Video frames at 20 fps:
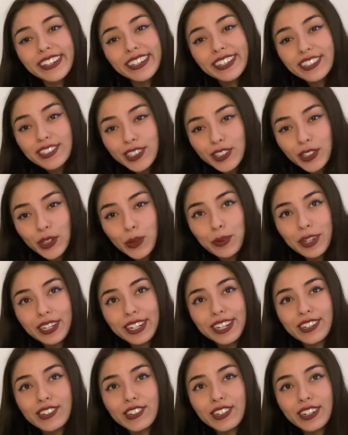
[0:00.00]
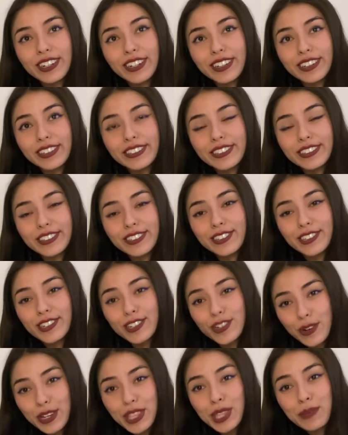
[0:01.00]
into human nature.
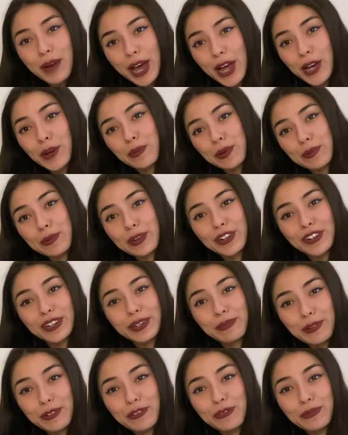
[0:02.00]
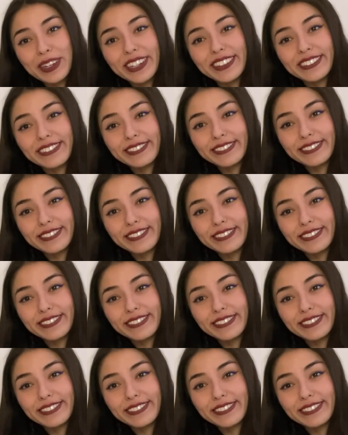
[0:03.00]
Join the biomimicry movement.